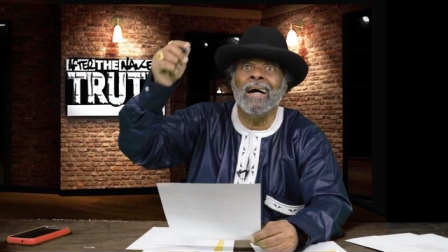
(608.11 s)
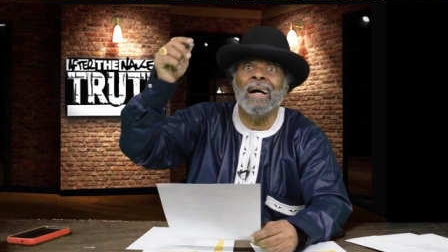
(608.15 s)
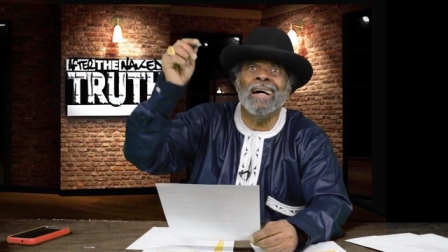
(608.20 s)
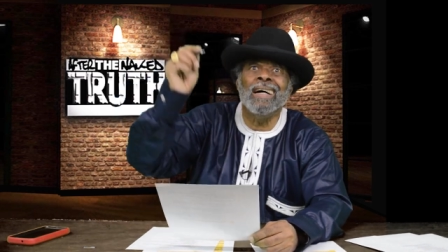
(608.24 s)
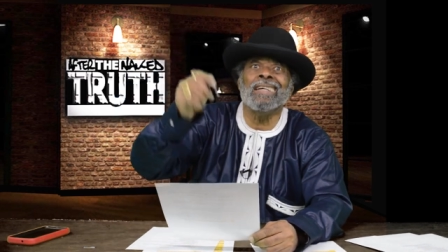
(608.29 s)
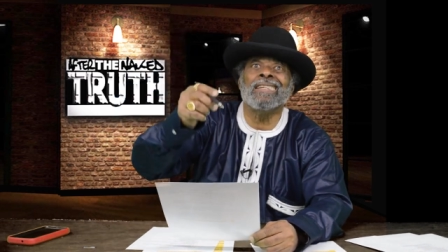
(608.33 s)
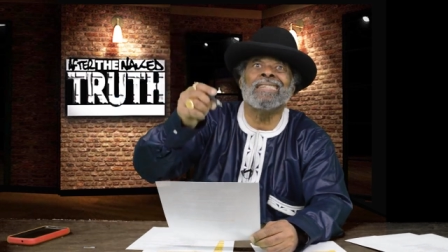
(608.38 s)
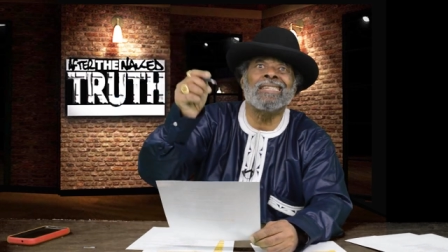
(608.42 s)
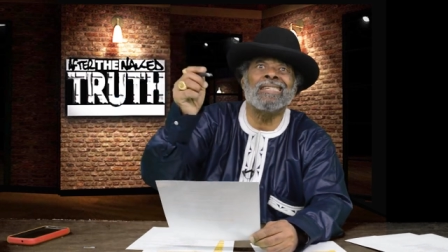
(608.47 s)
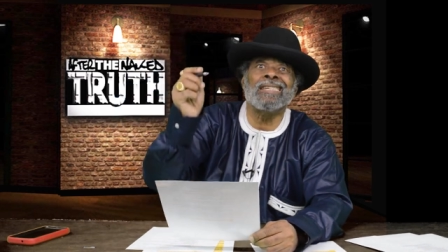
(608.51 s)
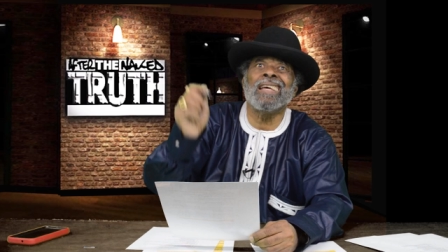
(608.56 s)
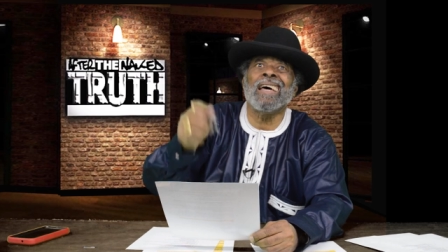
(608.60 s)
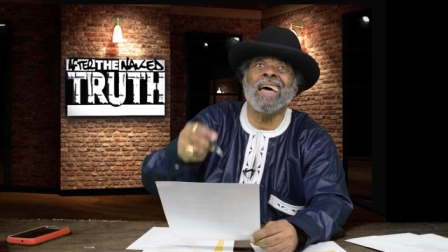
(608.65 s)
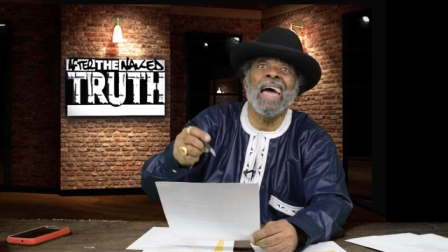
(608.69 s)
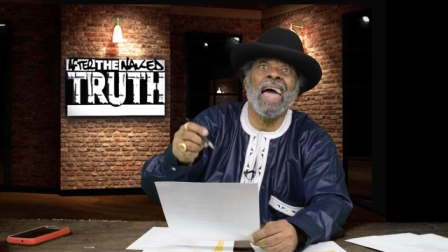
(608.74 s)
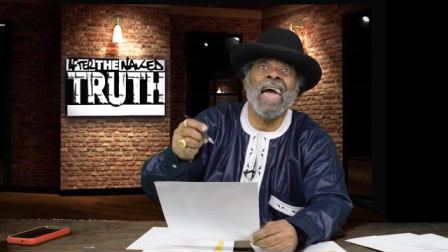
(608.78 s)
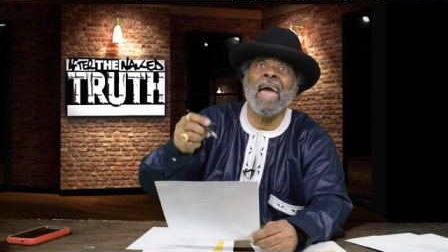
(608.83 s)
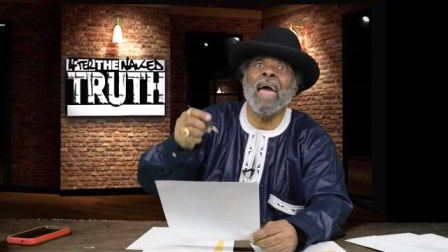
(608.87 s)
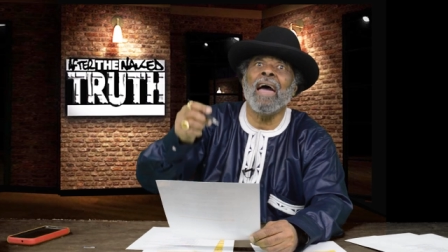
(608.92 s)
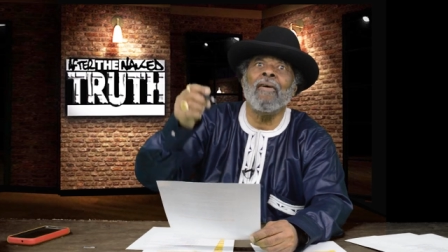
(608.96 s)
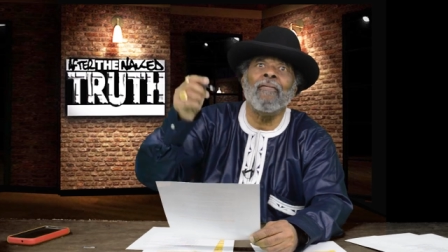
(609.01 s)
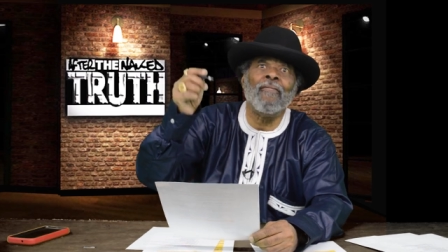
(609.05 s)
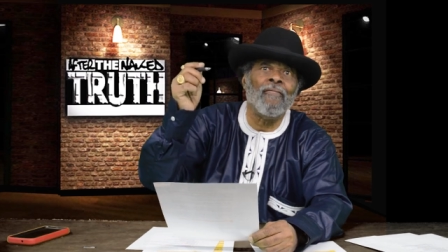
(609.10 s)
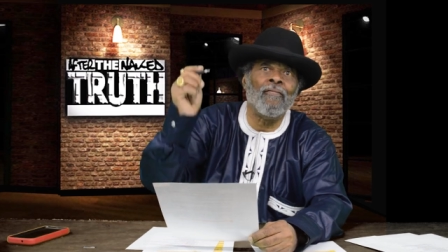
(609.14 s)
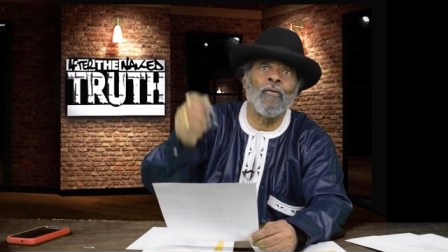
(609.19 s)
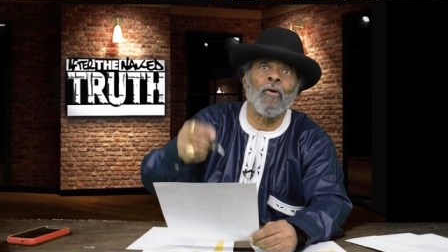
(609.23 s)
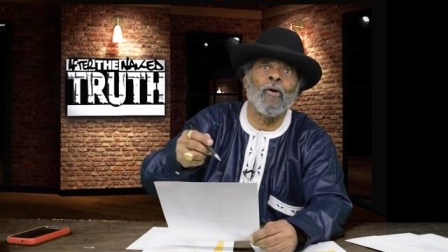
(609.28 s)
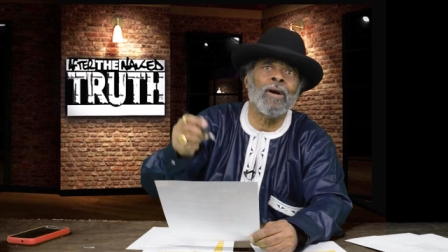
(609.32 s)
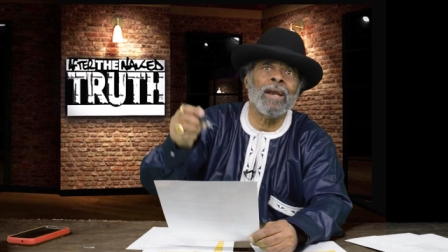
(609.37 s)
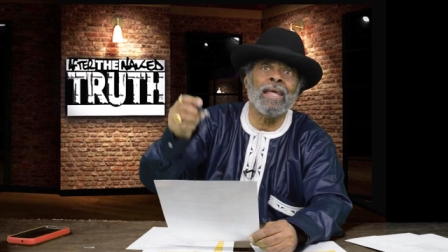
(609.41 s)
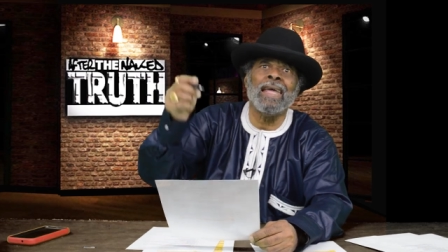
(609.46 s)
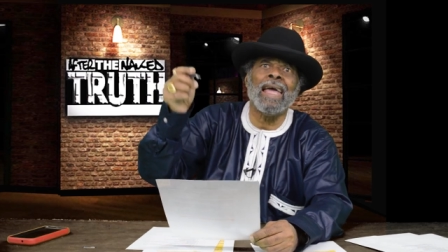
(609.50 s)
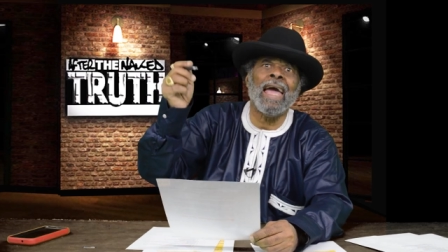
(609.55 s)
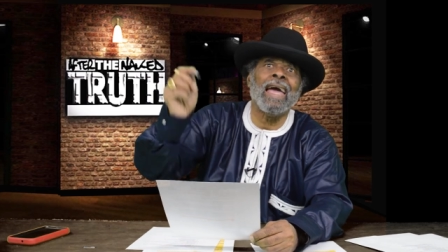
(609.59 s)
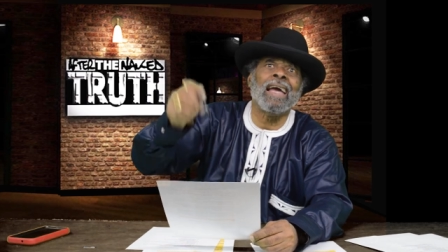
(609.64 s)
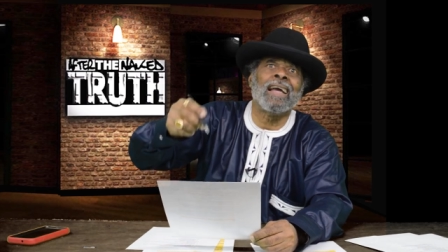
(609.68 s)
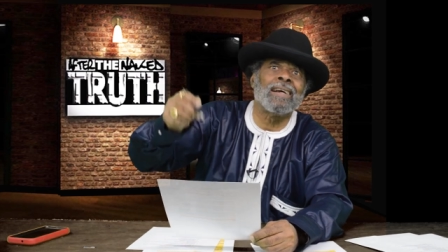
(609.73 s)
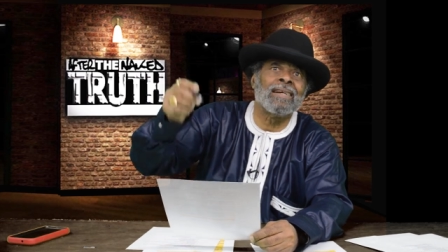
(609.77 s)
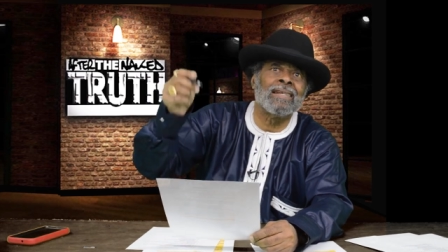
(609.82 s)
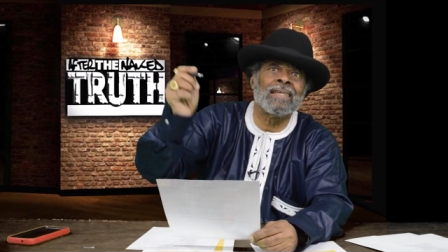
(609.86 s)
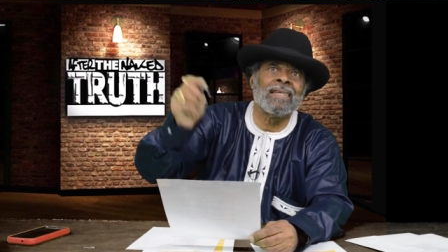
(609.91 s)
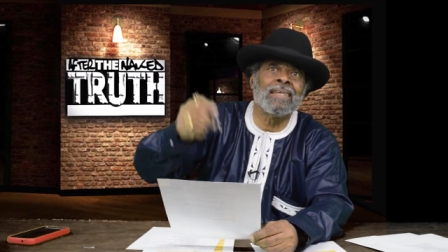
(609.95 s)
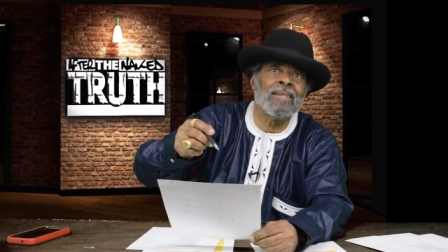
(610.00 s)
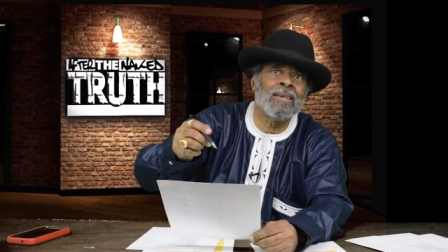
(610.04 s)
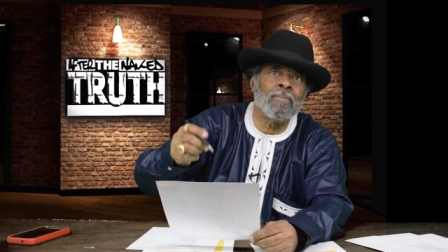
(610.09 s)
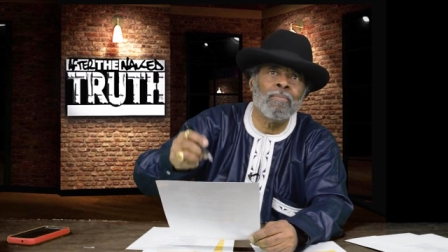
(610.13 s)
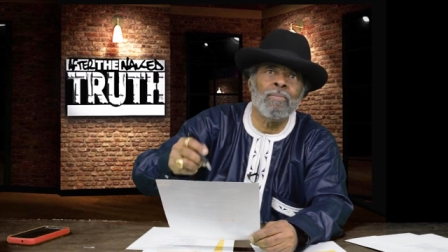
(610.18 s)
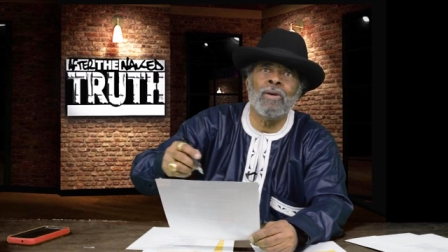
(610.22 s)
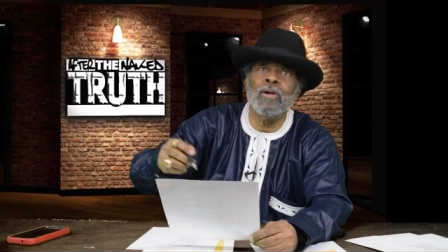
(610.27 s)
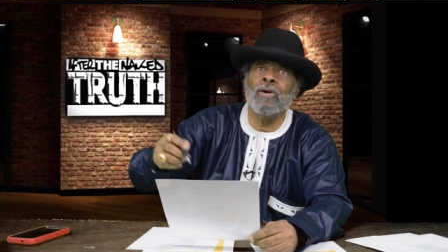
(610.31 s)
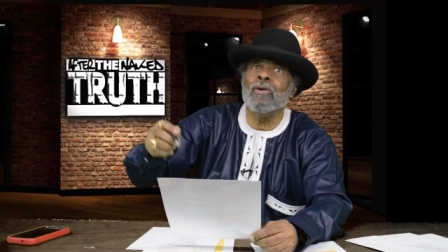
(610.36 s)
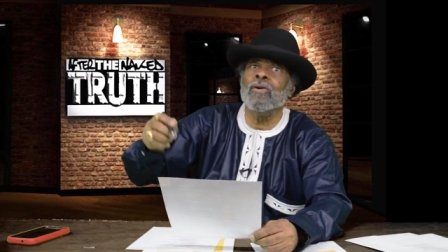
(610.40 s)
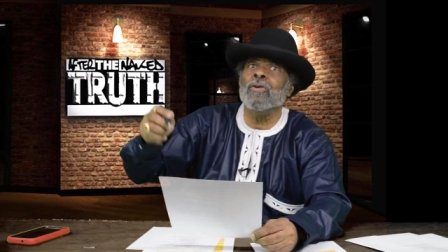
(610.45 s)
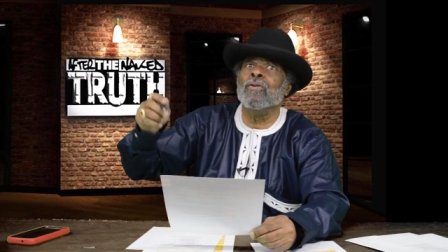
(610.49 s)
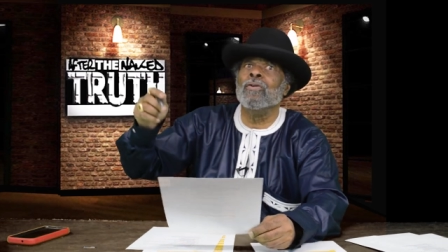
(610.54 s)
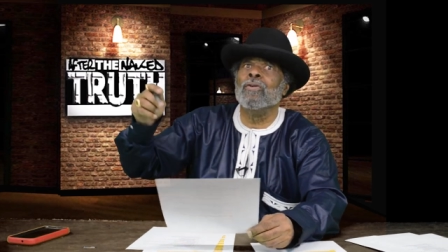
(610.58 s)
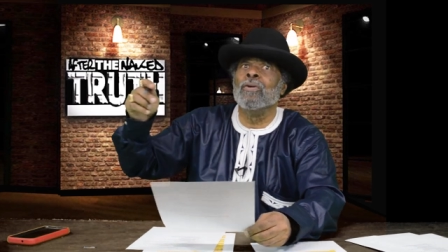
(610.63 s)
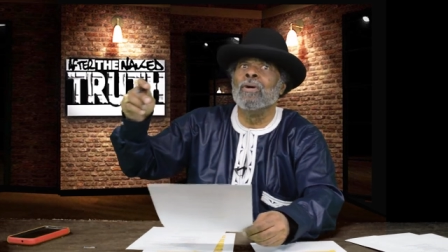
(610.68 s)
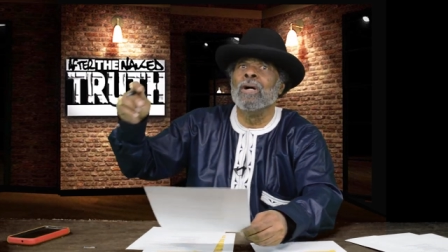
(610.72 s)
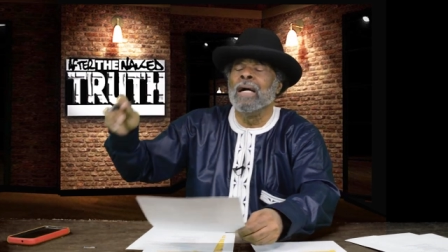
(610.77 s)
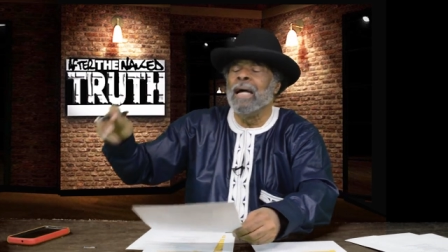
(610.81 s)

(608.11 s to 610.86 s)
us to have forty acres and a mule.